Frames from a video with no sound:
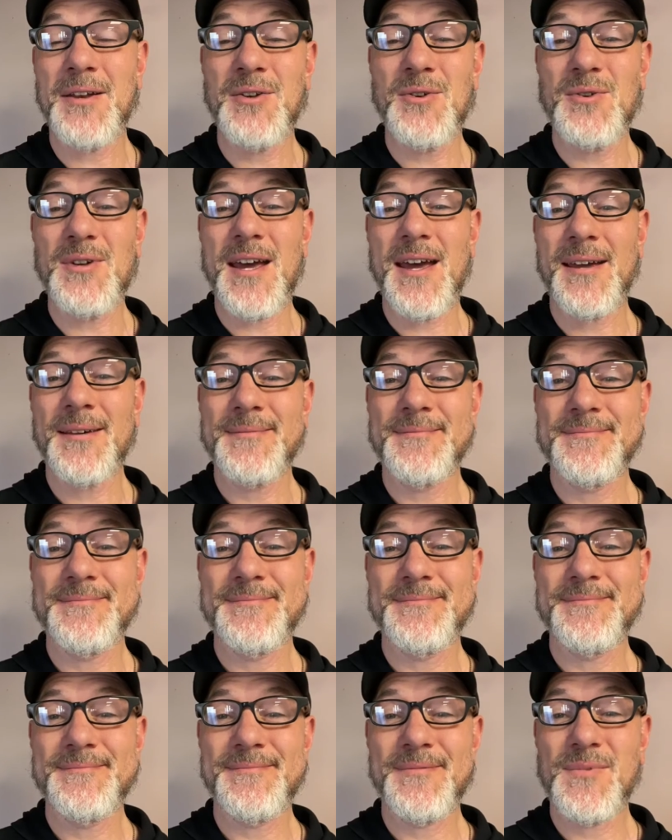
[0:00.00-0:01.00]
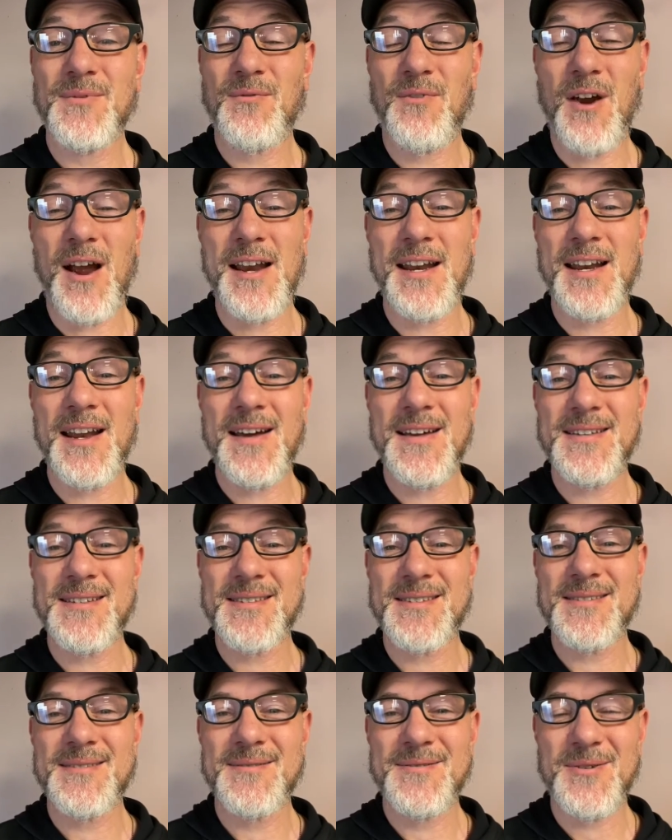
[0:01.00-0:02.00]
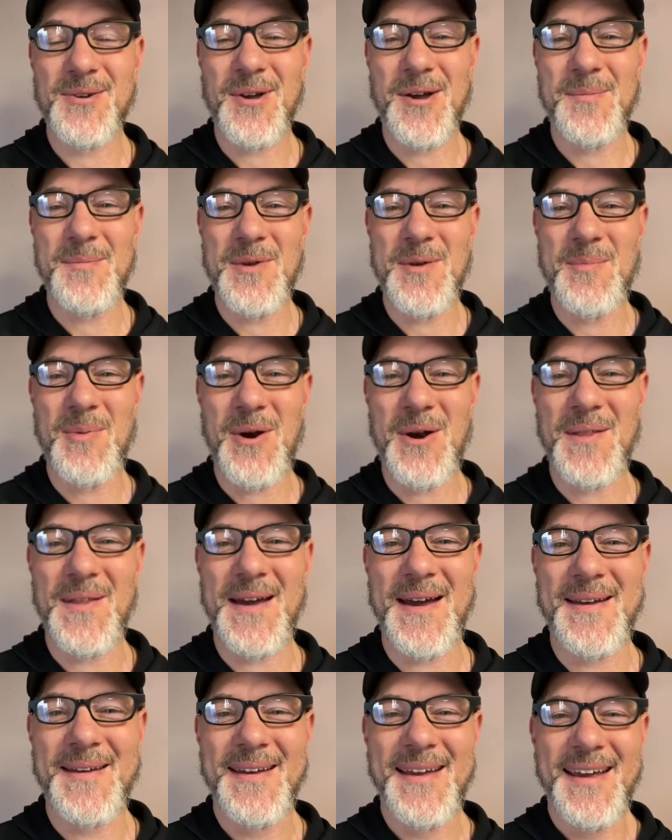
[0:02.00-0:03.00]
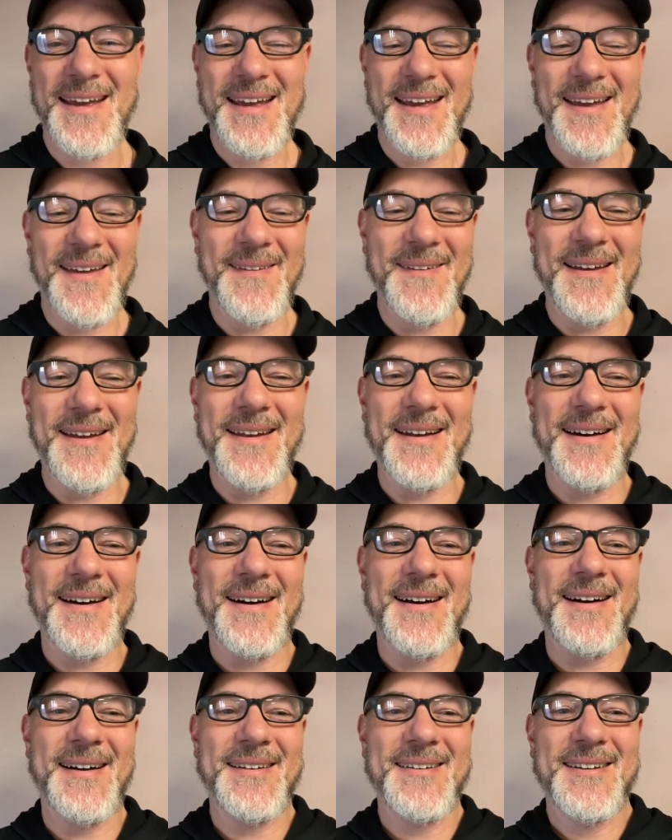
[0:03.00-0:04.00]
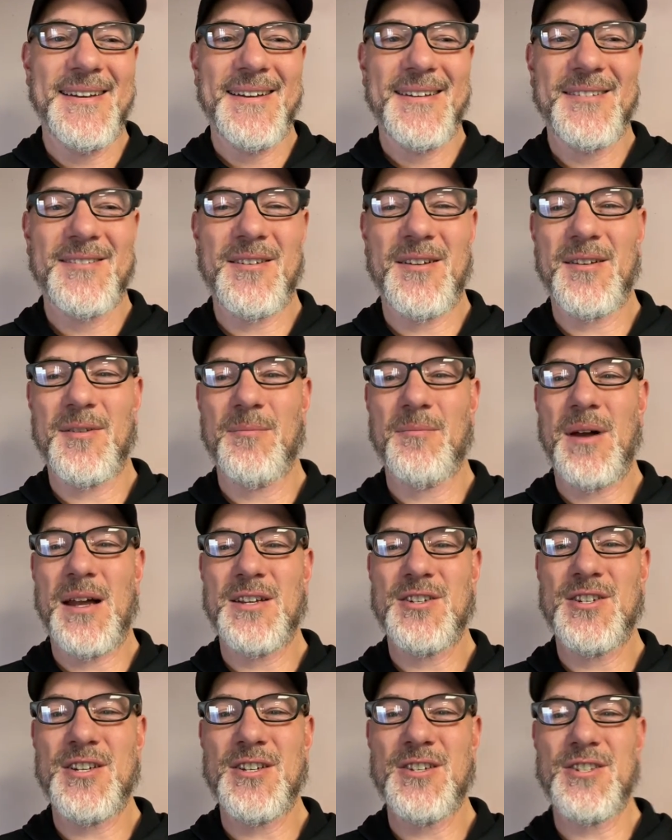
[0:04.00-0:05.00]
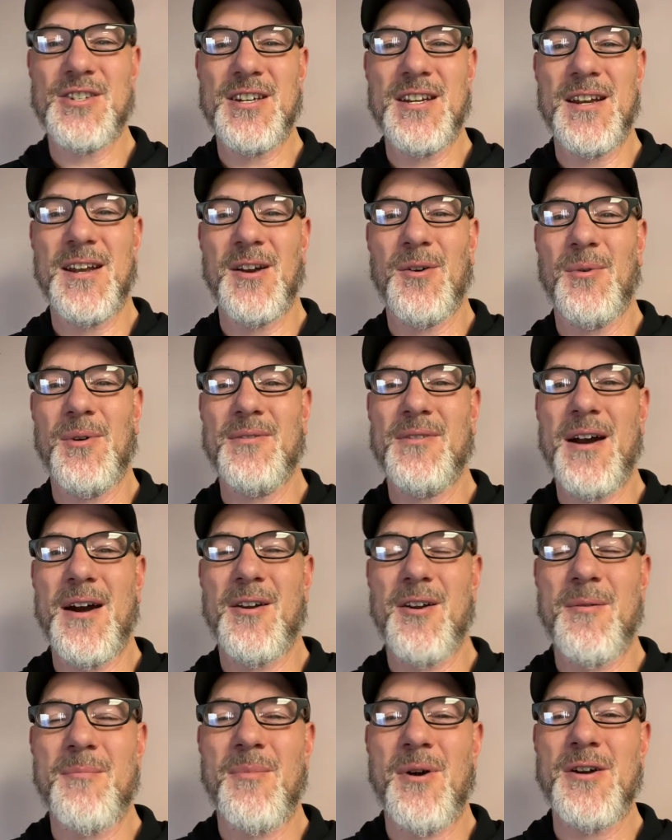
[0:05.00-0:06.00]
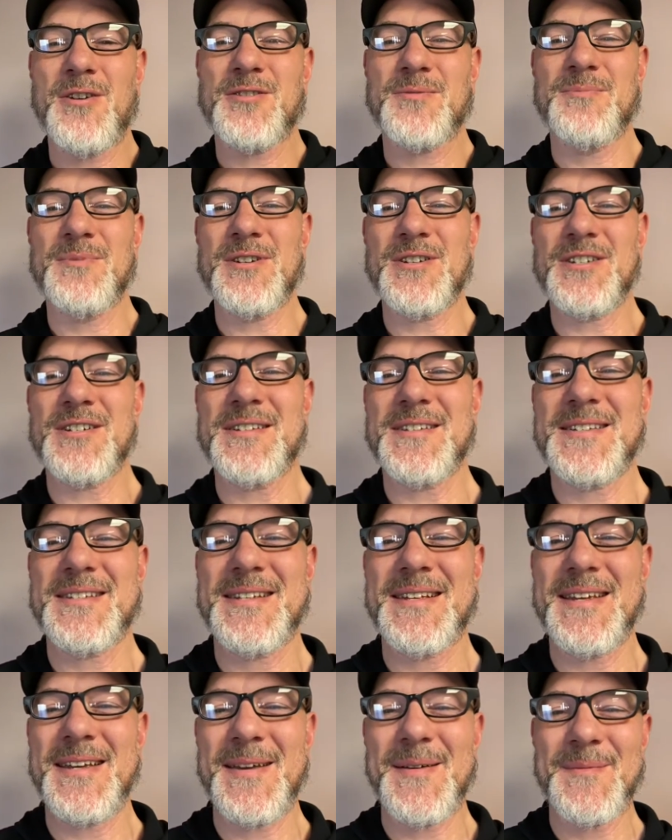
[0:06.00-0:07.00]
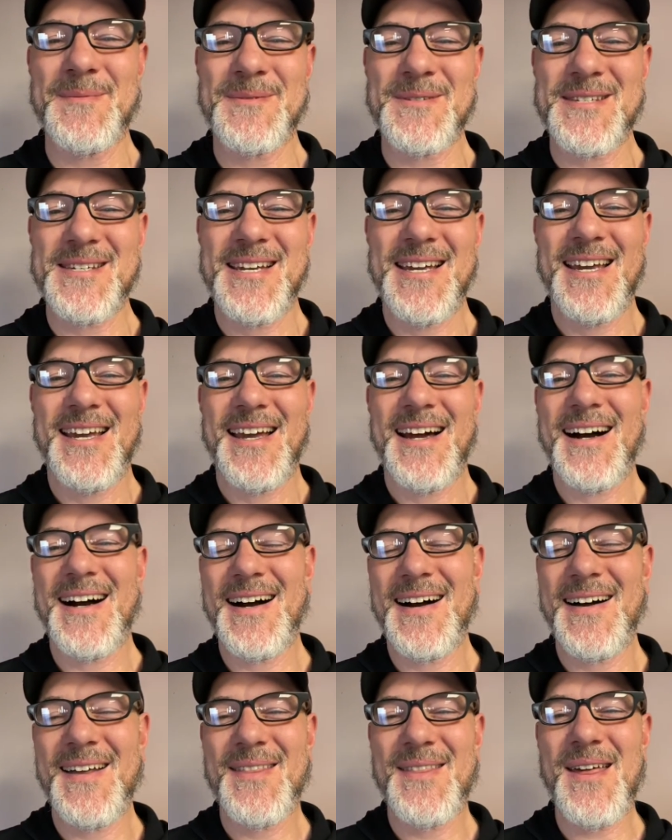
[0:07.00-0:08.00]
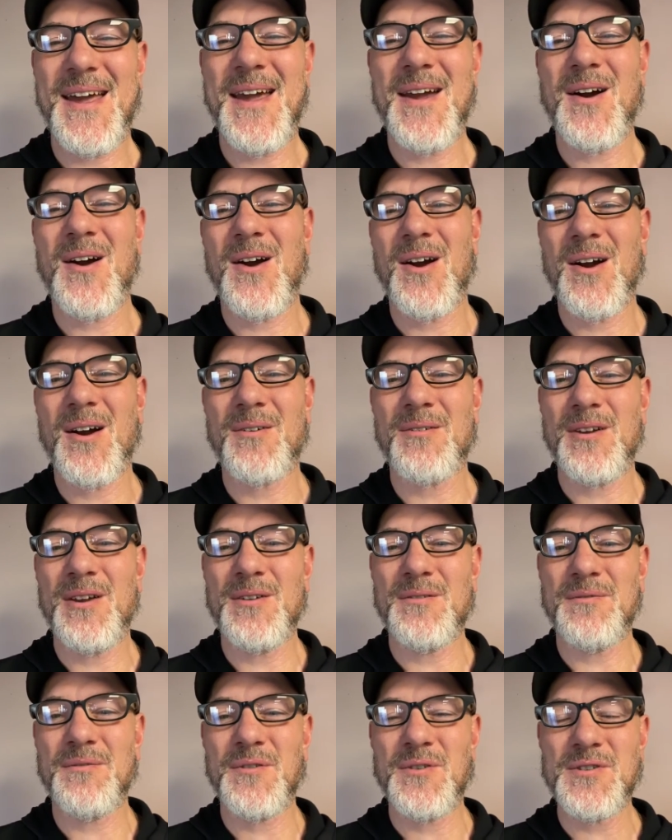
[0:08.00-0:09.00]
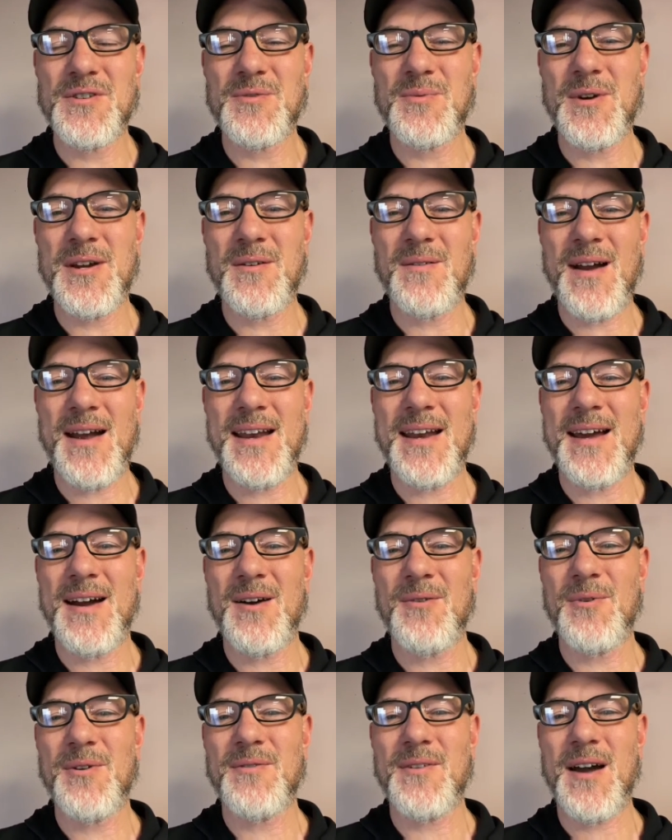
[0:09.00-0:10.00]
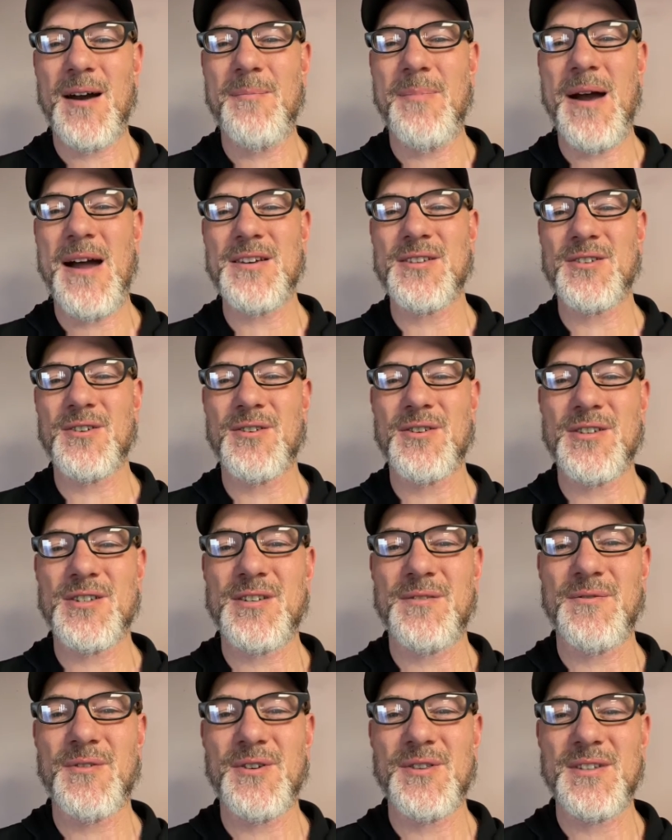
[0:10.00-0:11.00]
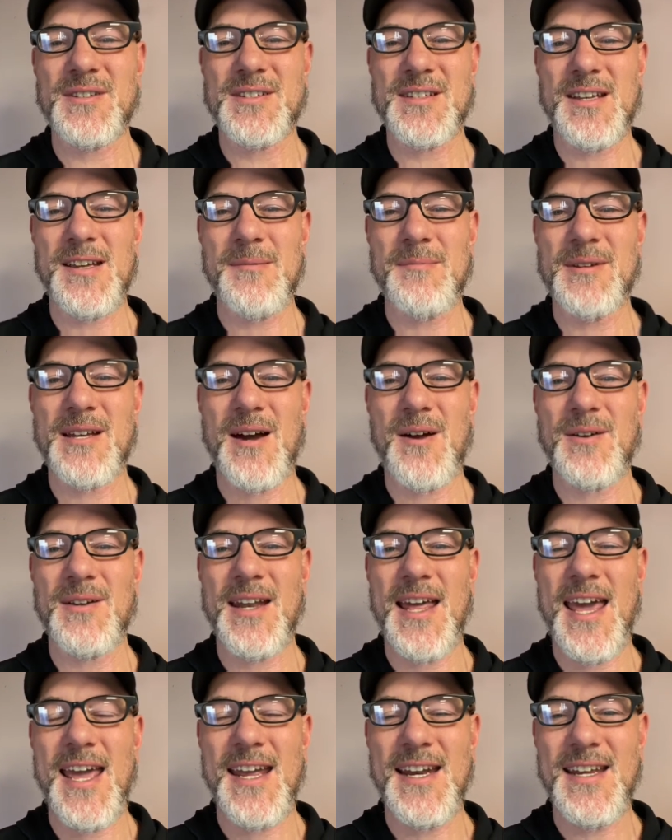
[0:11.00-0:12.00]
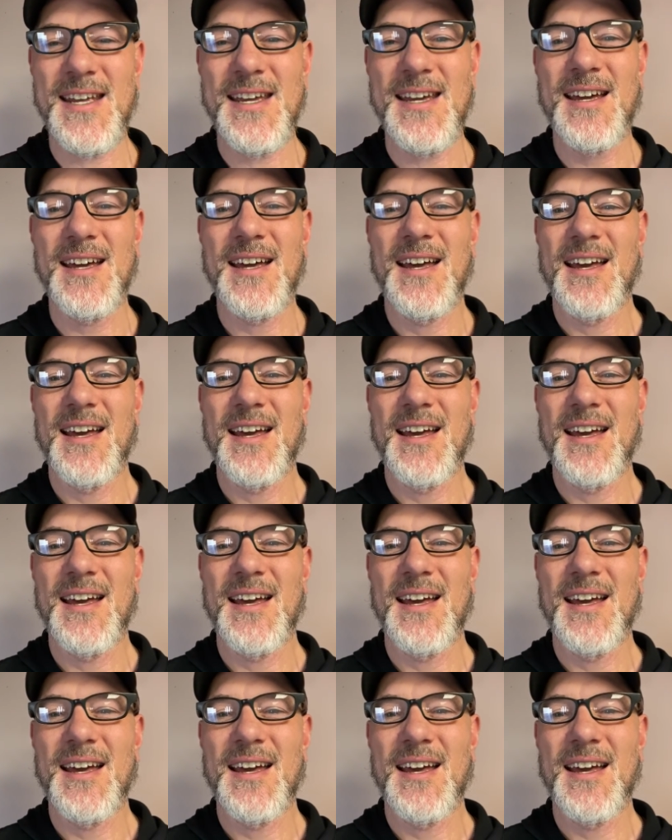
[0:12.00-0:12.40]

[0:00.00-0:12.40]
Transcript: New Day, Friday nights. So come be a part of that. And then uh, uh, my cheat sheet here we've got our March missions teams. Uh, they are in full swing right now. We've got Pastor Christopher and the team down in Haiti.